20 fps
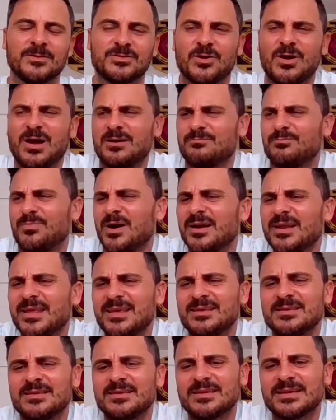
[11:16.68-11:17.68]
So our
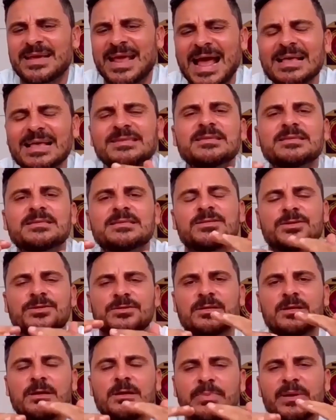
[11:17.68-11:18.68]
body has a
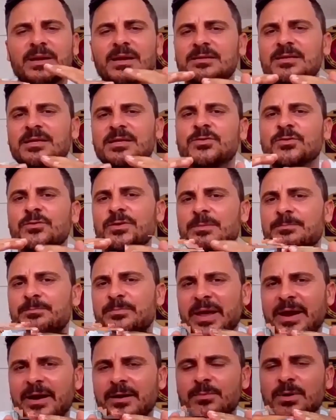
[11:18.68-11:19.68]
certain ability to
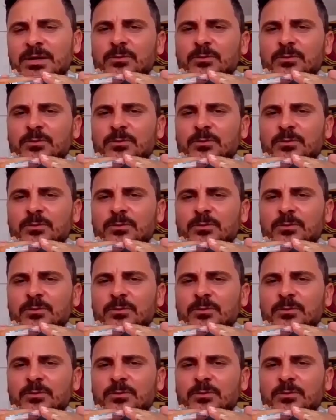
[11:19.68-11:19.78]
repair,